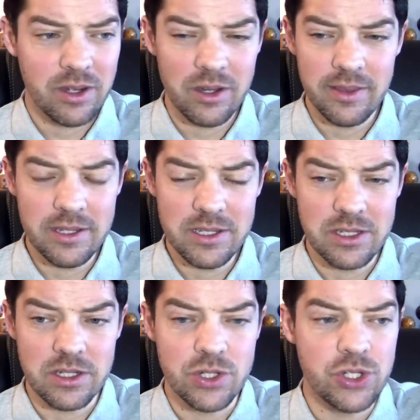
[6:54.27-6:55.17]
this
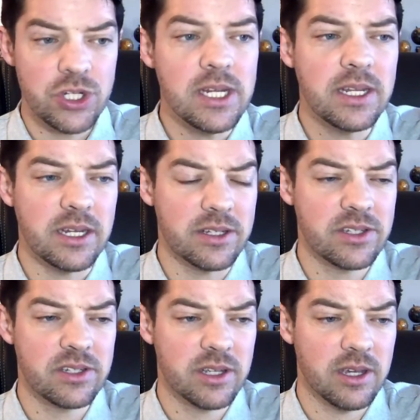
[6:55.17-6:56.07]
is a
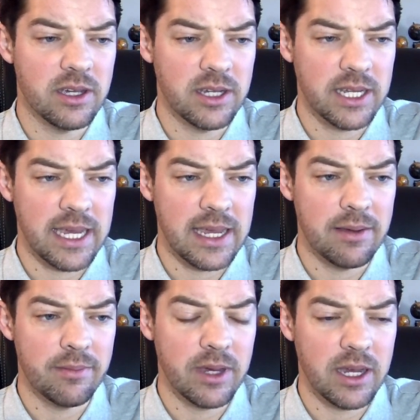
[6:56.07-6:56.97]
genius
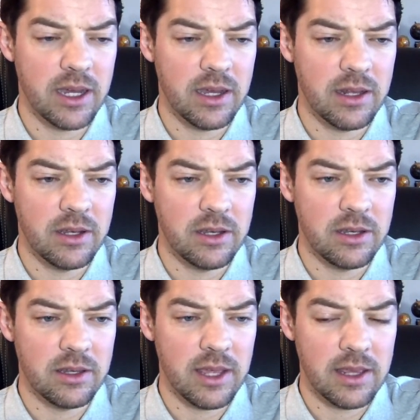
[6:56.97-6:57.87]
game.
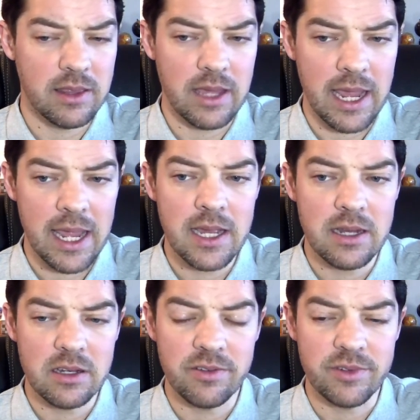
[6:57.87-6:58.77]
The
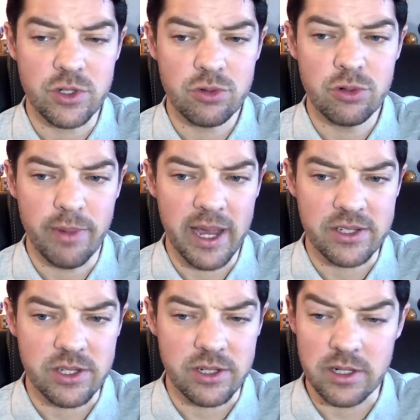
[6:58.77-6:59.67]
hand of a true
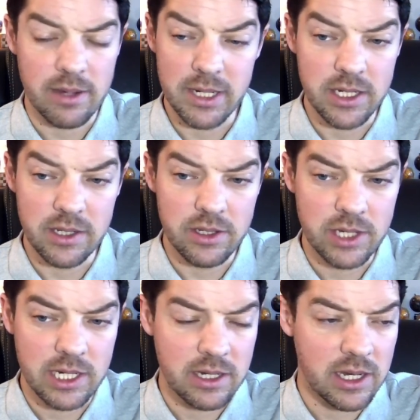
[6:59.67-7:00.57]
master. I mean, you
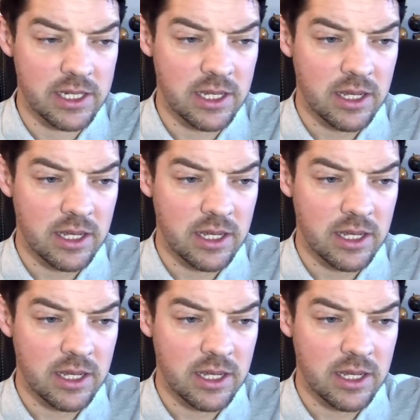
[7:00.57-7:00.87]
cannot